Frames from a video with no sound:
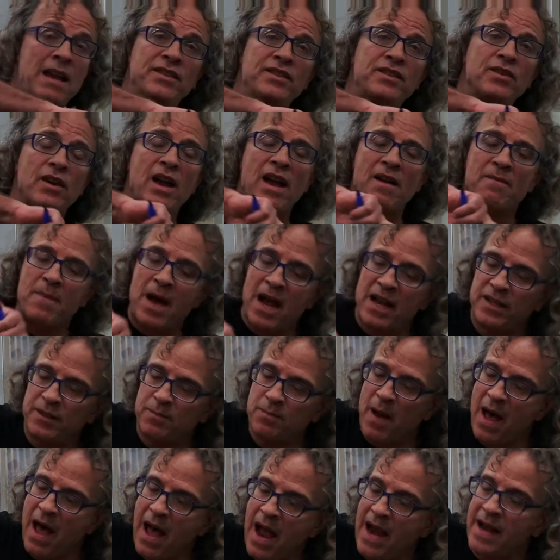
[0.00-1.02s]
I still have my
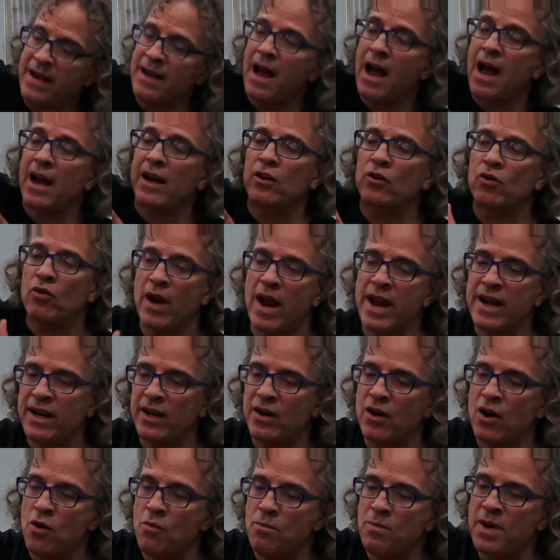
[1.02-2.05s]
spine. I crank
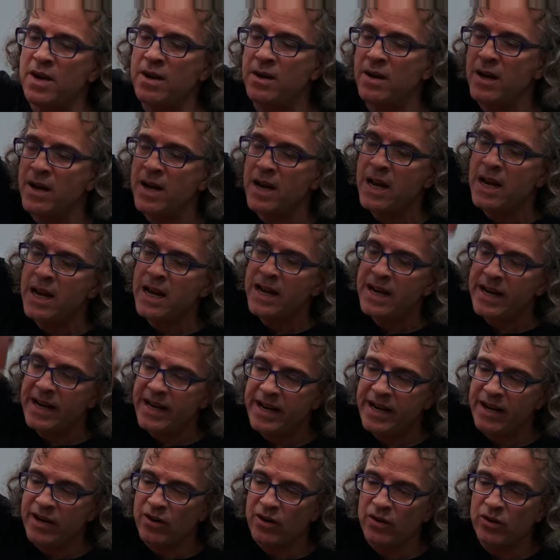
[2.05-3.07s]
it open.
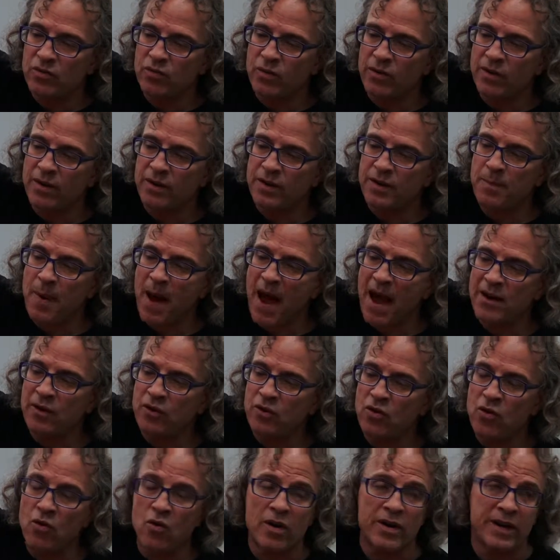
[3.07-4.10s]
Here's where the
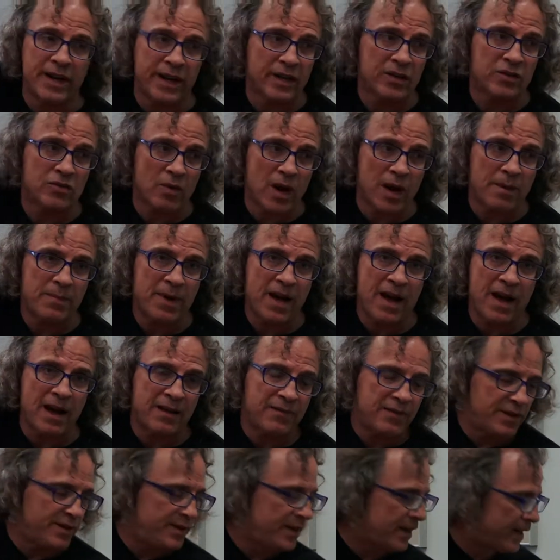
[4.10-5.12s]
spinal cord is, right behind the